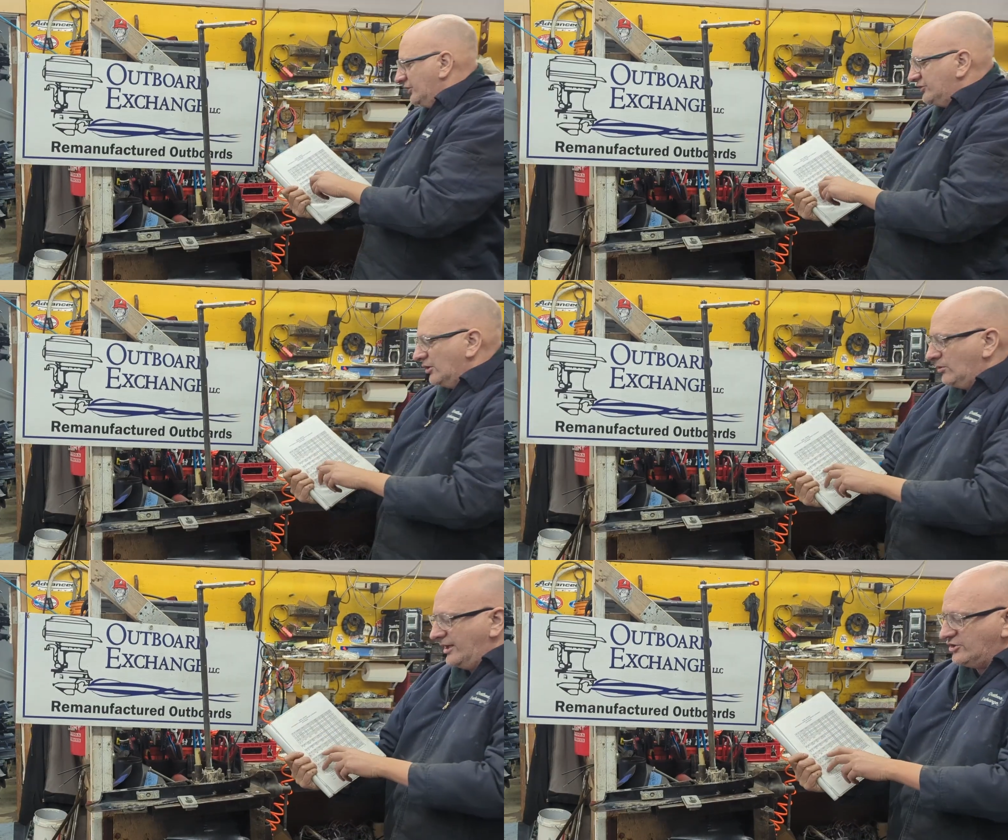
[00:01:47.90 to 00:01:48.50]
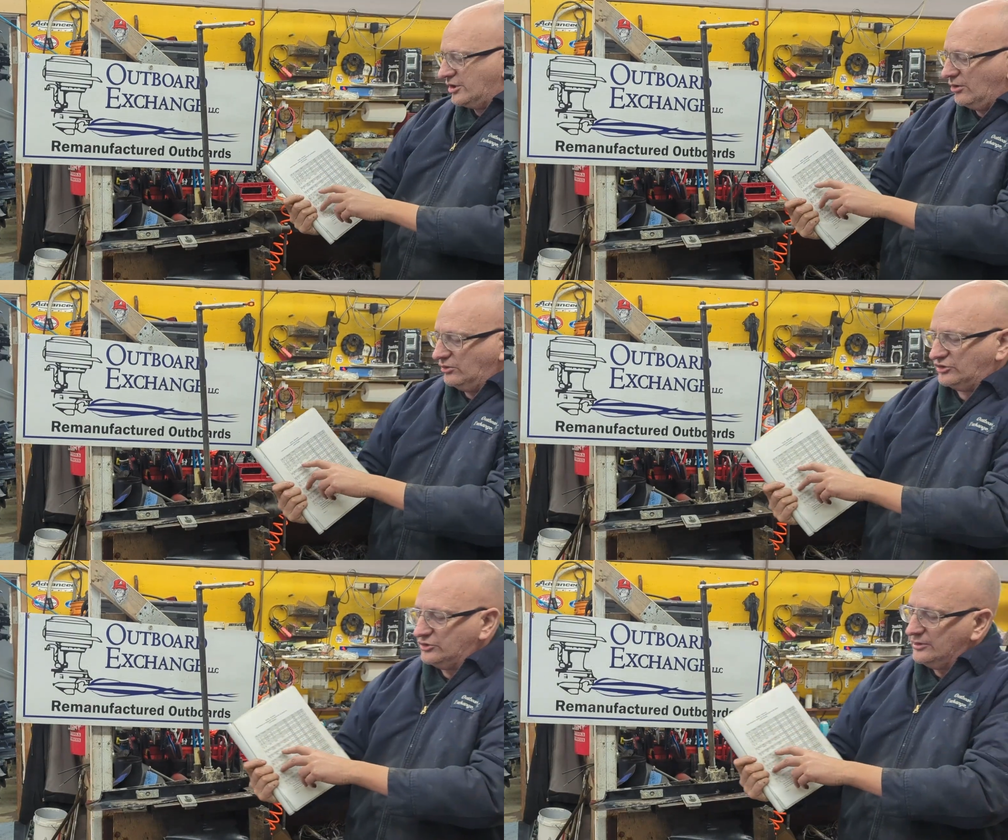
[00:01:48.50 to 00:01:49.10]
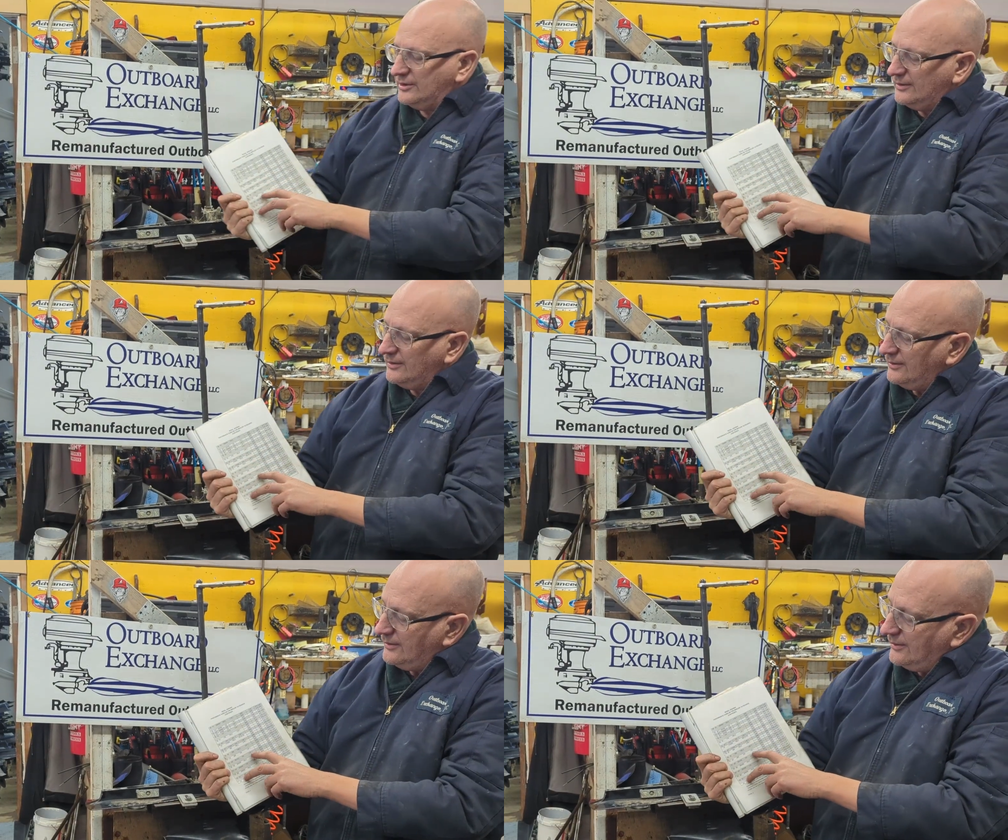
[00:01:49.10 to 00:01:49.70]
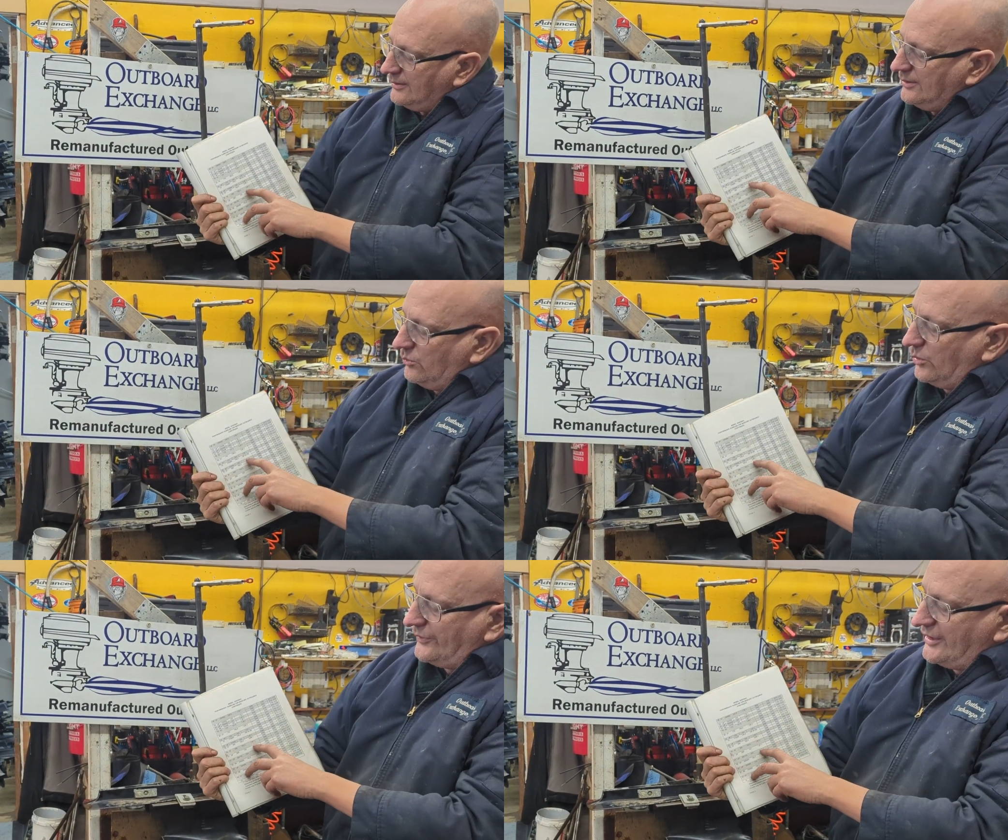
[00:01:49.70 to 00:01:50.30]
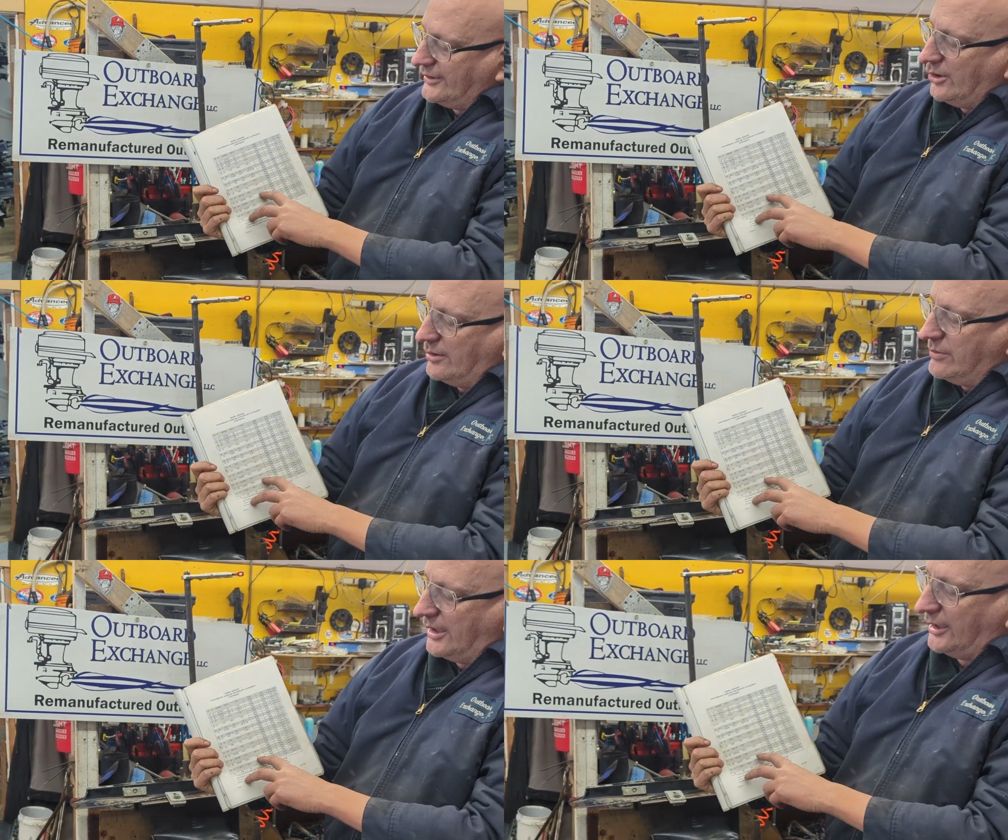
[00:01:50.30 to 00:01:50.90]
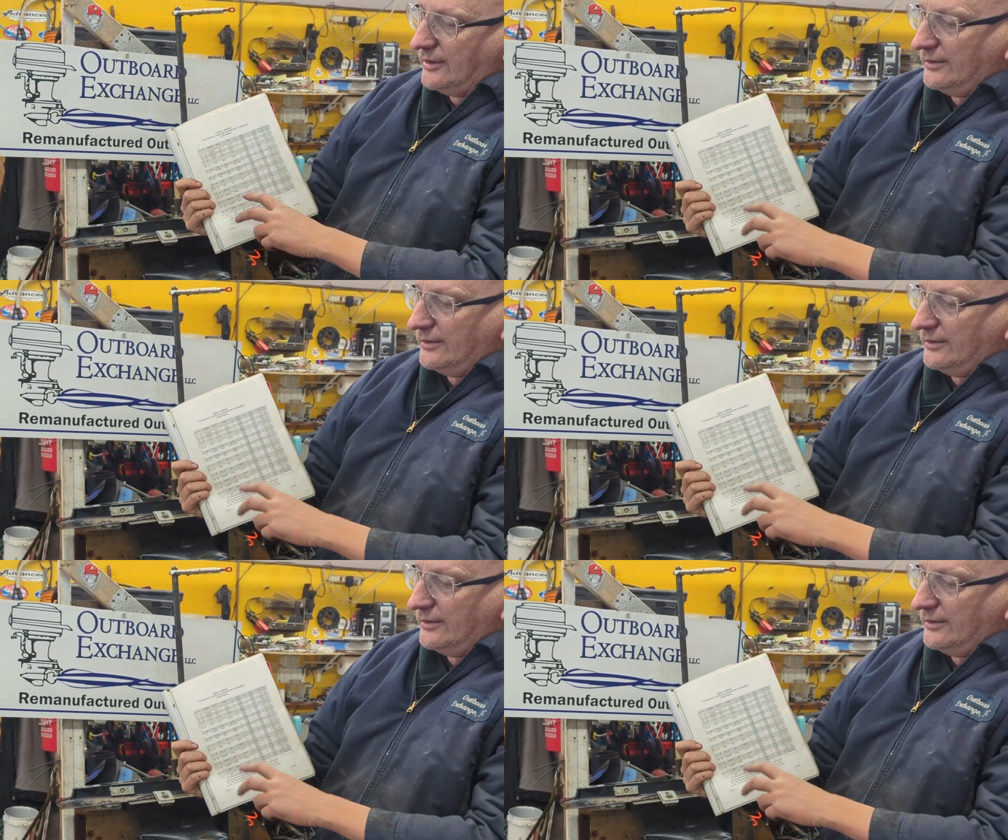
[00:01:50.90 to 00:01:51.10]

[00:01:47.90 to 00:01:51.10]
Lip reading: us our ratios, what they could be.